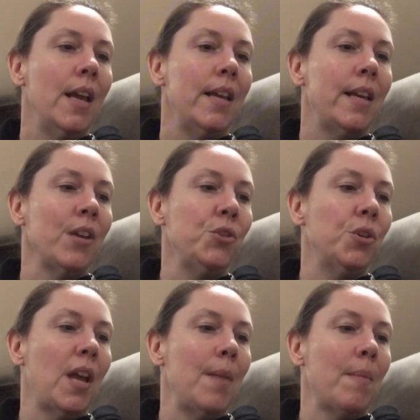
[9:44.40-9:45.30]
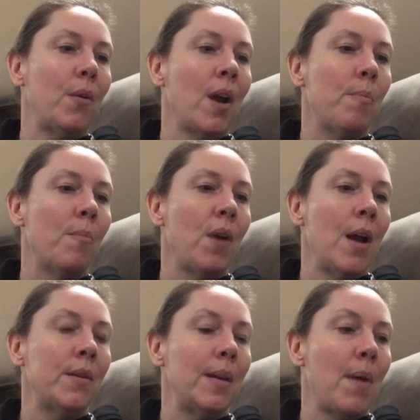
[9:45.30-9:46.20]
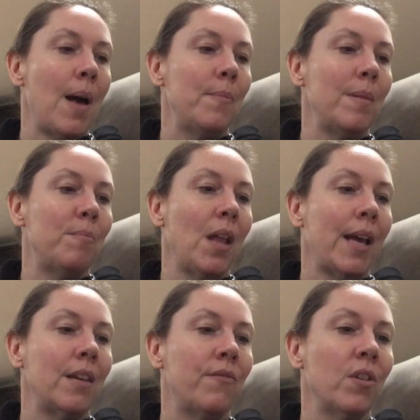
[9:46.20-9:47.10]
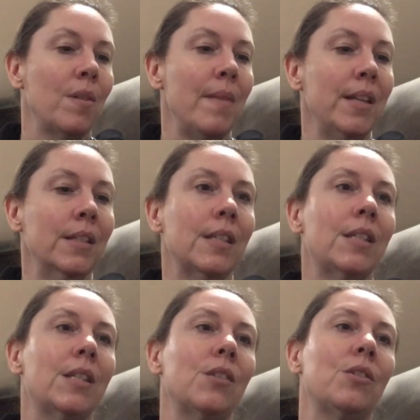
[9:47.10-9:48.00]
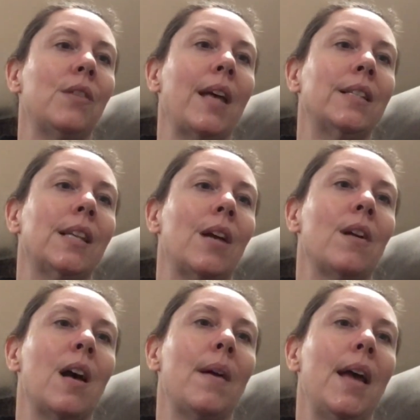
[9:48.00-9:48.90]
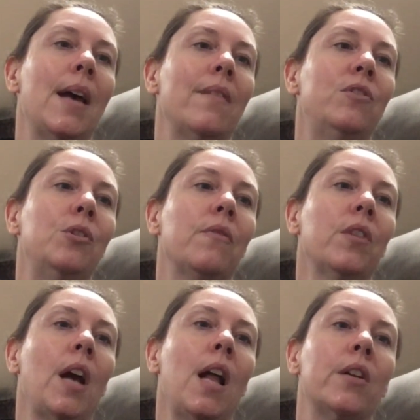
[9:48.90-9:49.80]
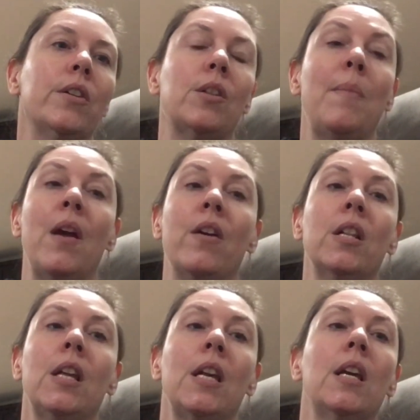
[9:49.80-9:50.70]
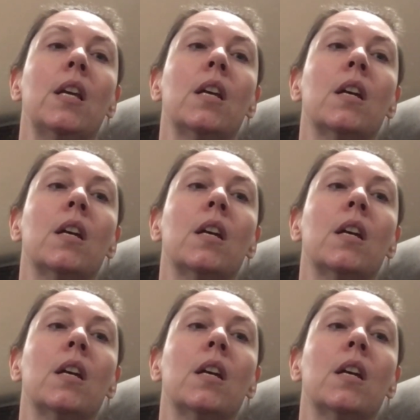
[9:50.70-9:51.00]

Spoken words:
Yesterday, my Grandpa Brownie bought me Blackie fur mittens, so that's how come I have two different colors, apparently.